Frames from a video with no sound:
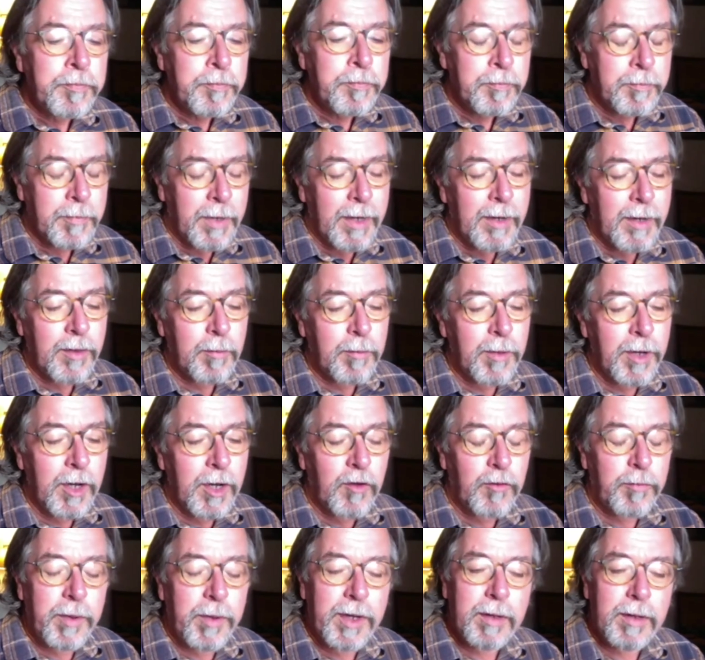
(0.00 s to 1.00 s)
But the Mill
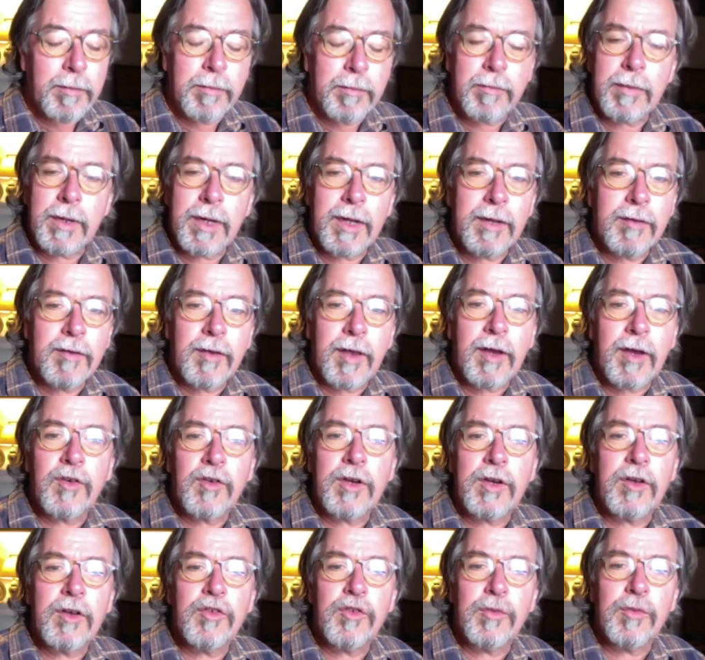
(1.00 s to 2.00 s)
of Benham, it's
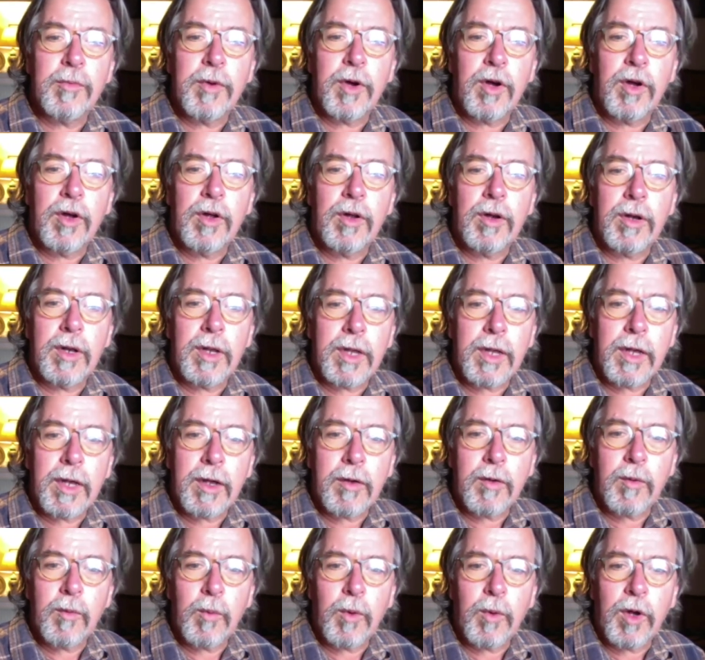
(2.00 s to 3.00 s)
actually a
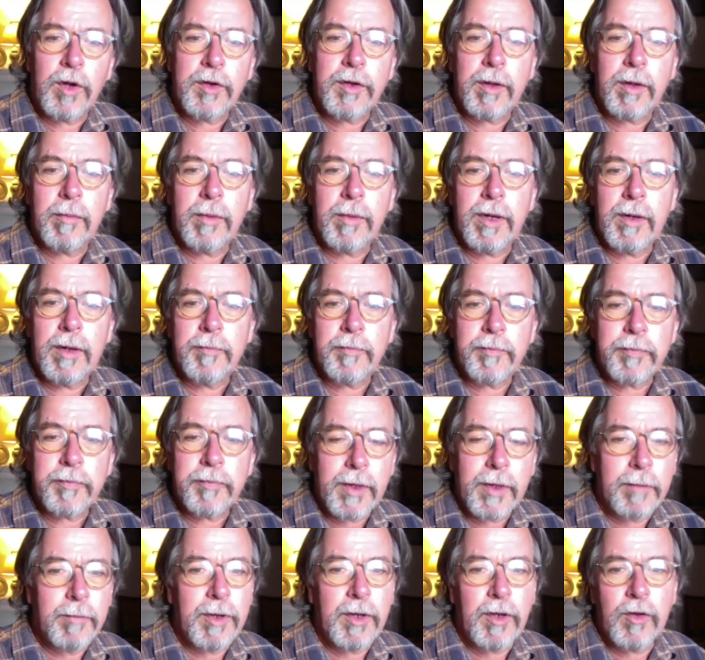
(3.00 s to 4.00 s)
small water mill.
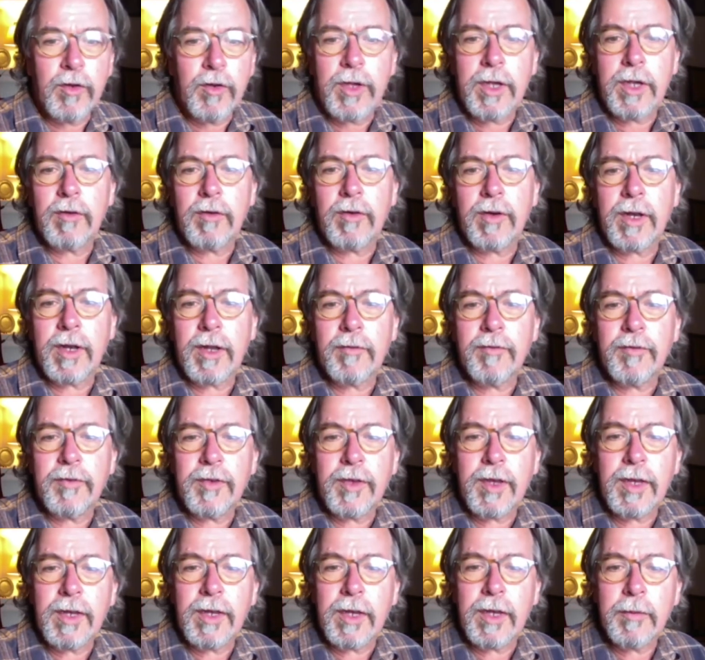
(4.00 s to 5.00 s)
I mean, you, Kieran, have
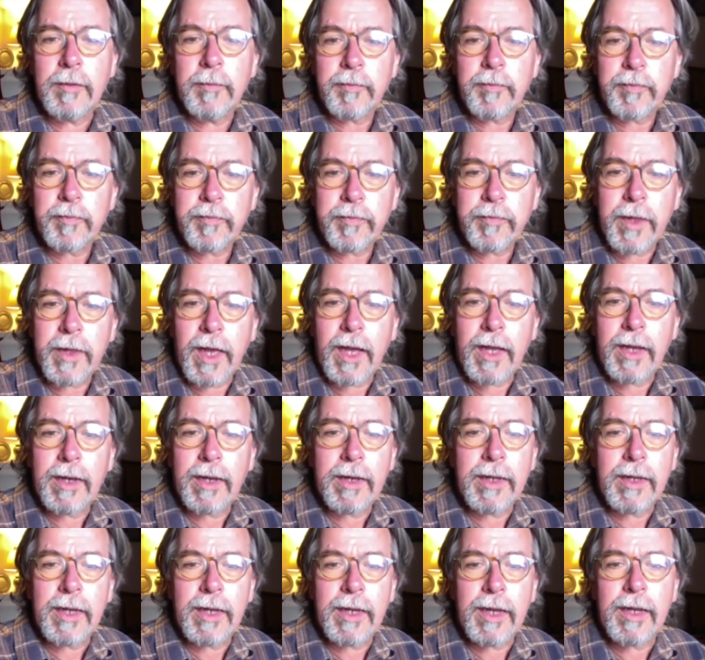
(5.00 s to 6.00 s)
seen it,
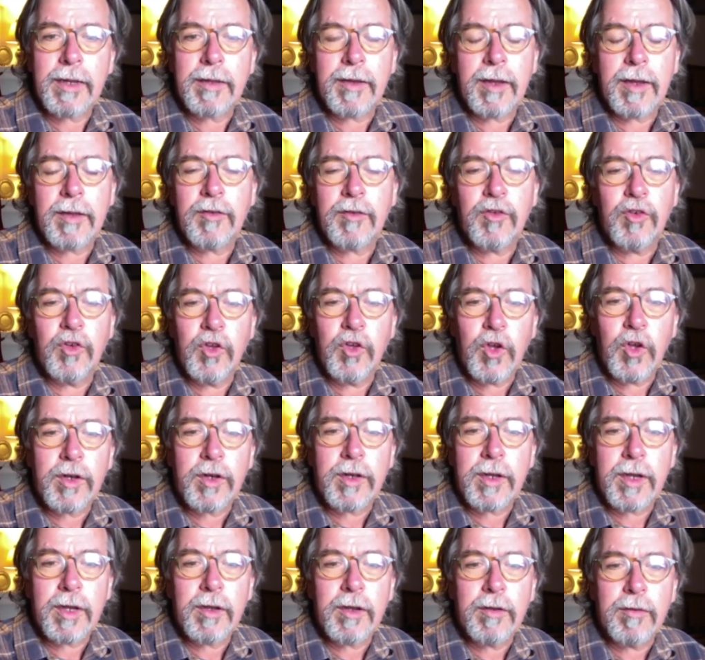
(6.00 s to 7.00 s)
and it's
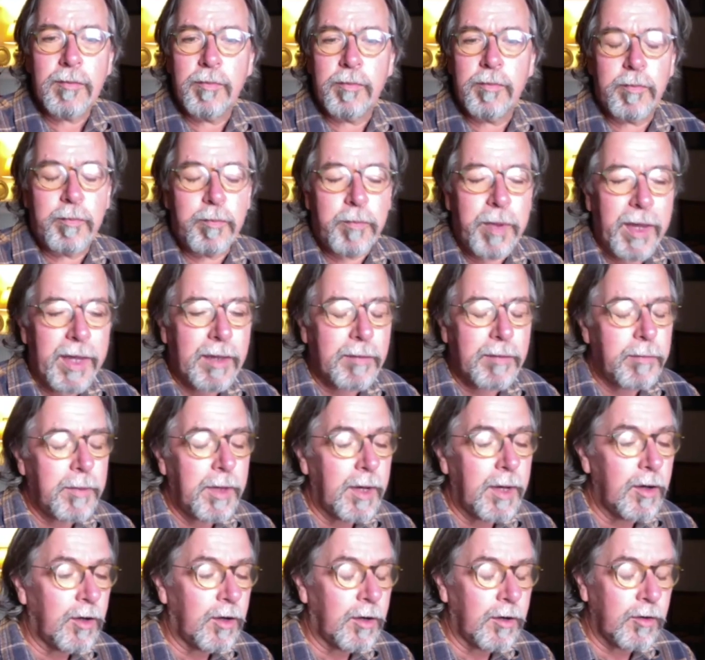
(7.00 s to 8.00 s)
not a big
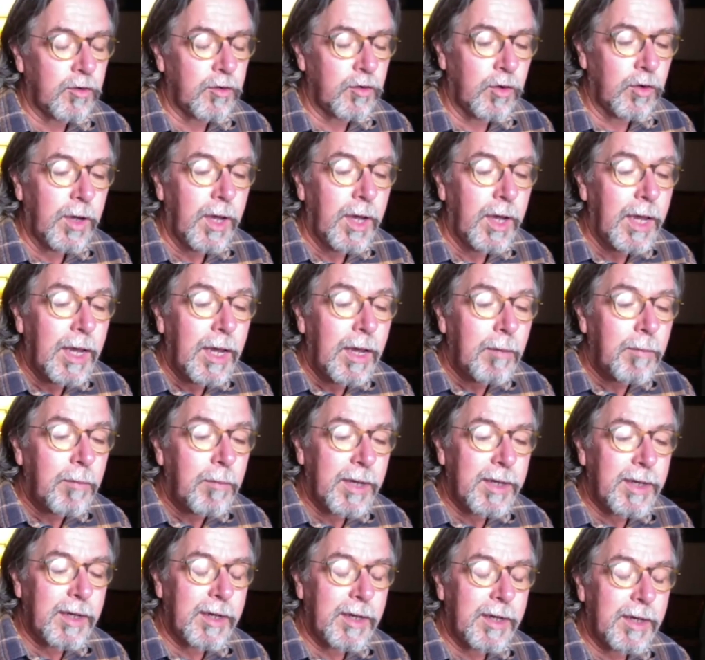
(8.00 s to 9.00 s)
mill or so,
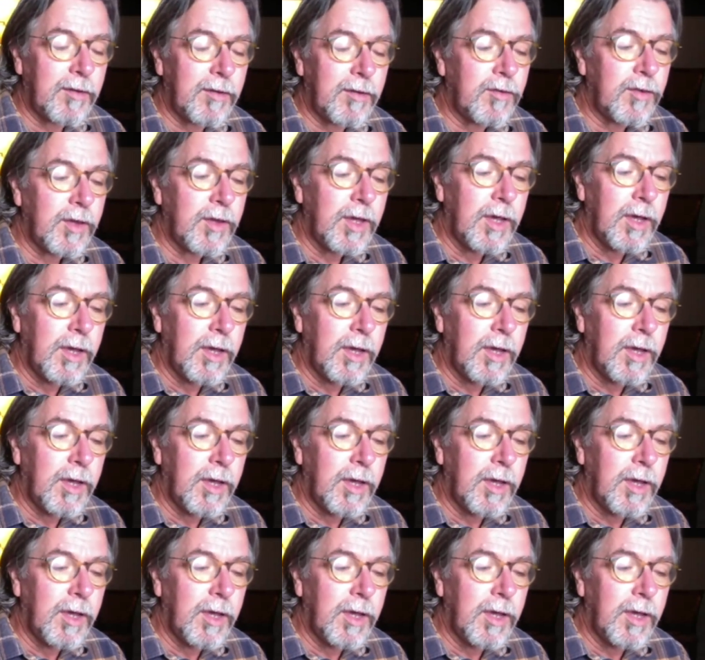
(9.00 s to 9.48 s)
but it is